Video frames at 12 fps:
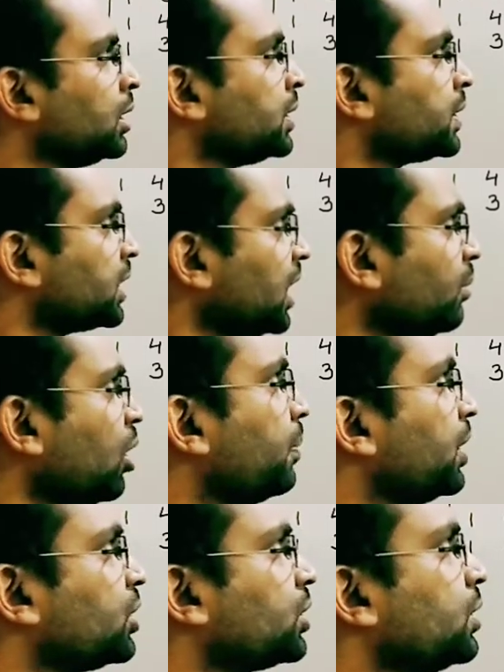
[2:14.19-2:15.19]
Same
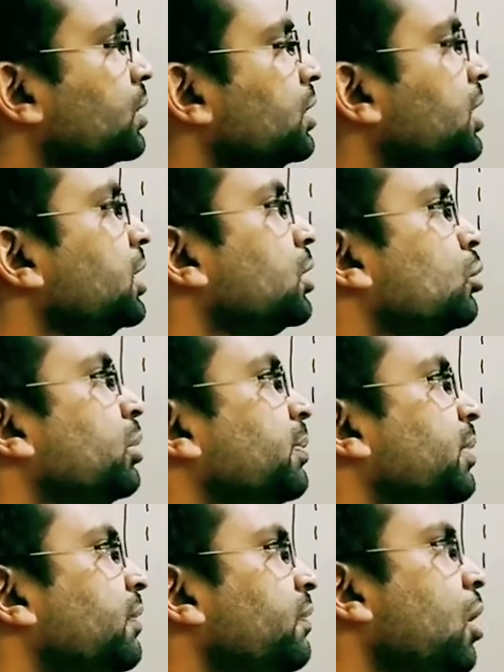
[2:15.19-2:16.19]
operations needed to be
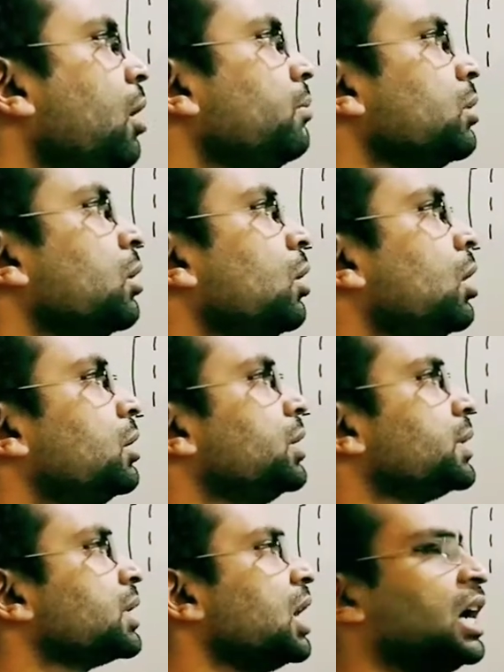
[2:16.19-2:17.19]
performed on
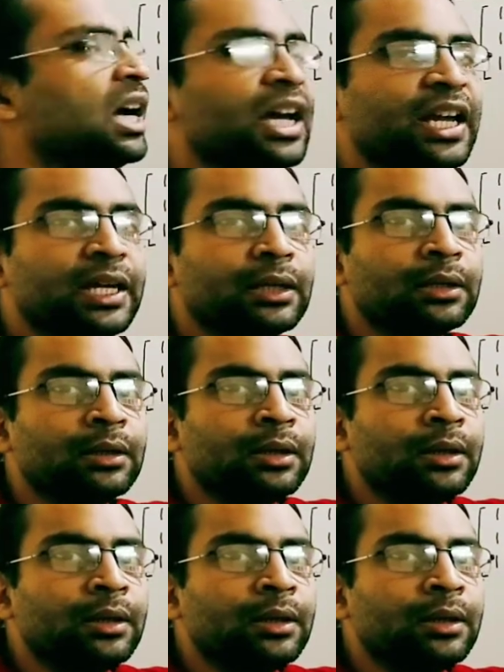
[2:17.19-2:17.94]
this I